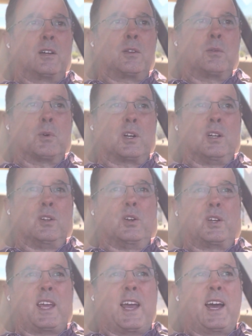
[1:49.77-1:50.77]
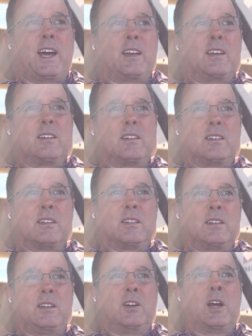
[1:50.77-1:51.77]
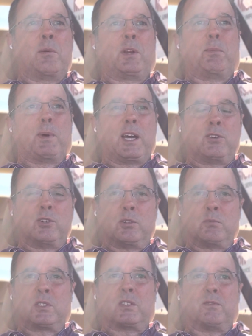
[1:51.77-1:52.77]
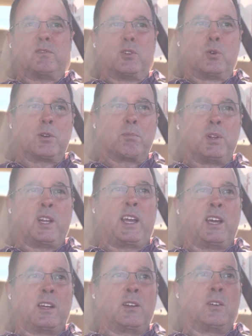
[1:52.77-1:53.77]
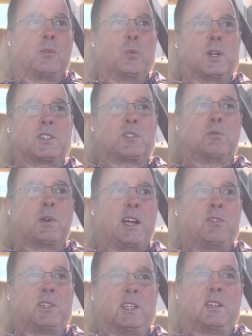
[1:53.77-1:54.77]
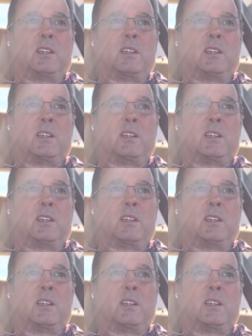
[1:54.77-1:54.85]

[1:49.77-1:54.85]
We're going to look at how many bedrooms, the floor plan, what's around it.